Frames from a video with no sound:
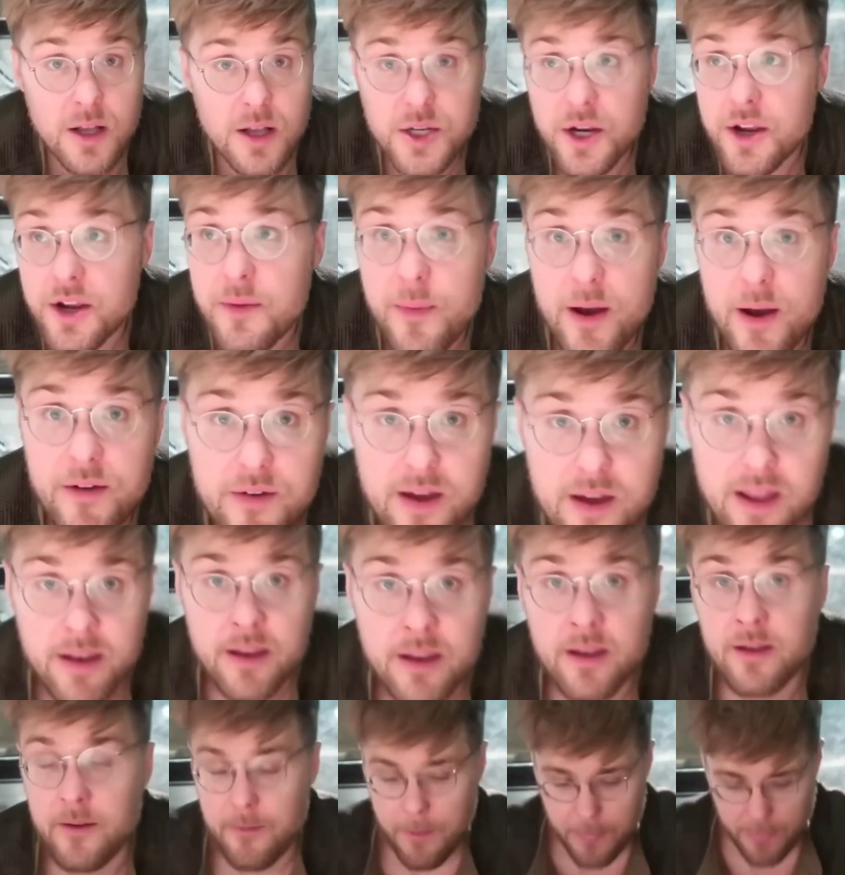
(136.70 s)
show you my fit.
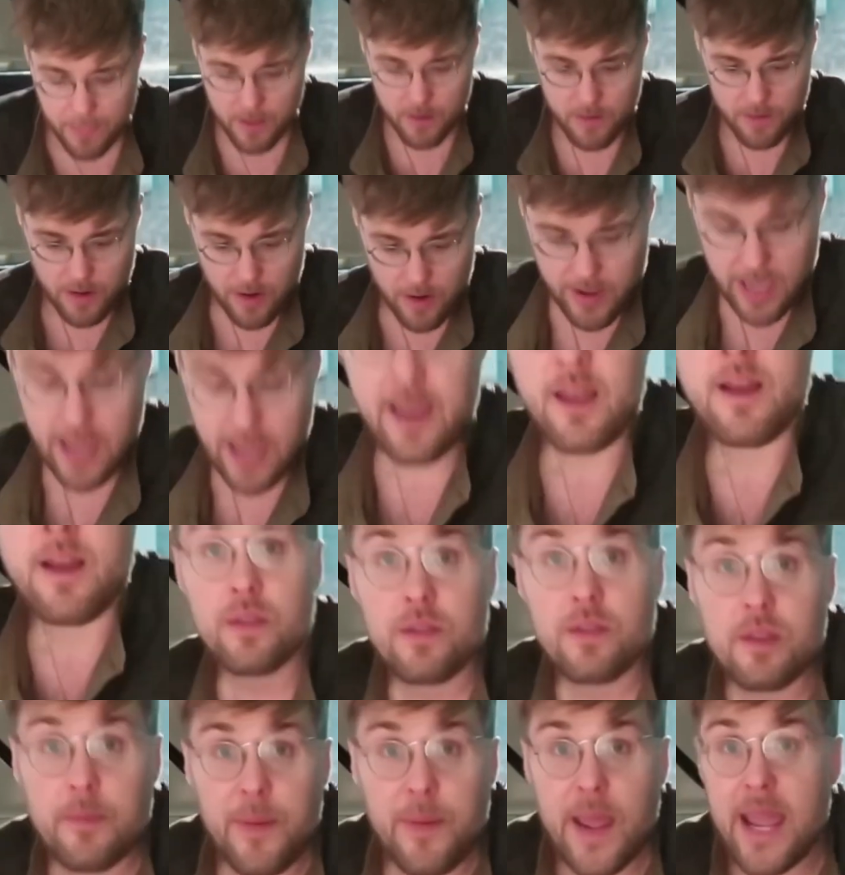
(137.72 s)
Okay,
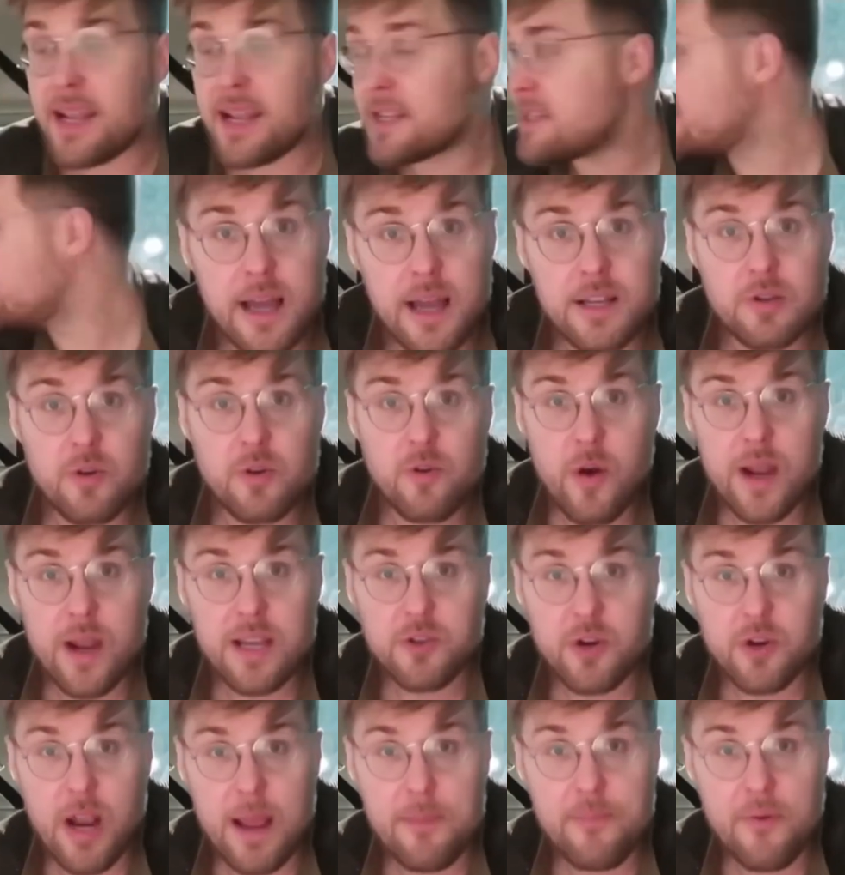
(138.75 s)
the pants, I do quick
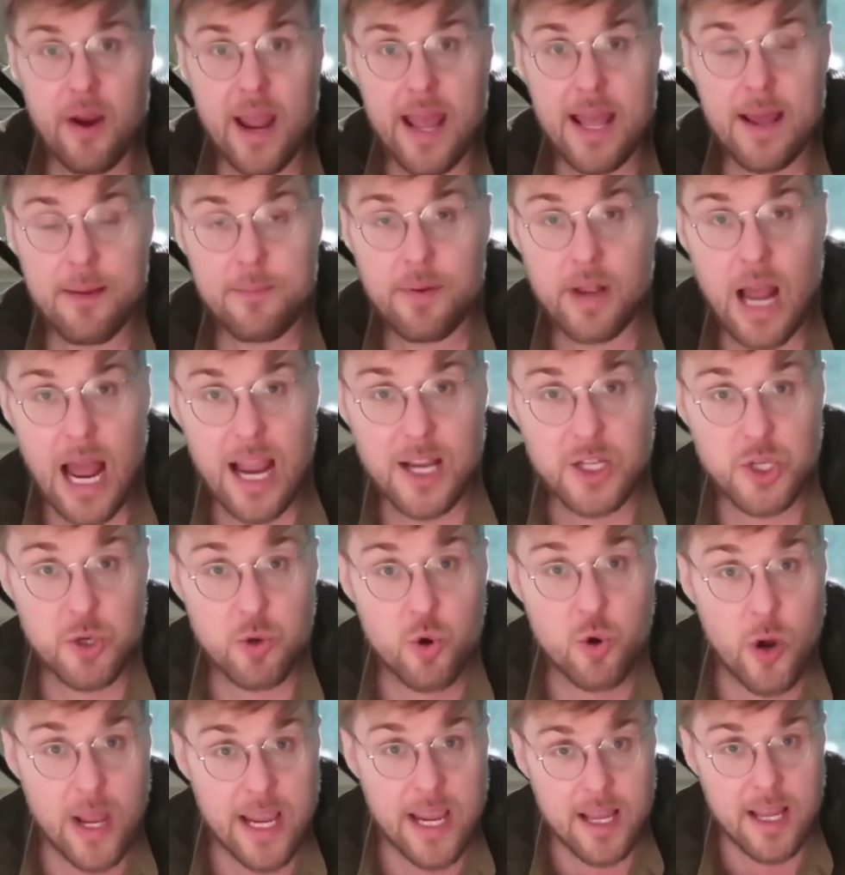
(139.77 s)
dry print. I do
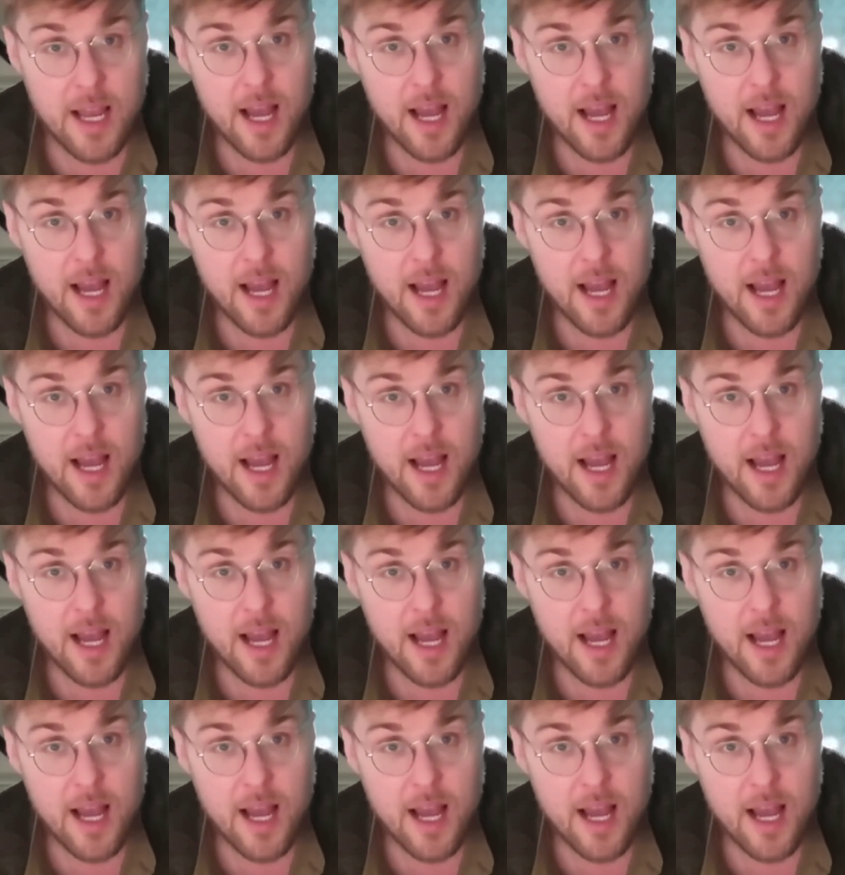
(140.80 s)
quick...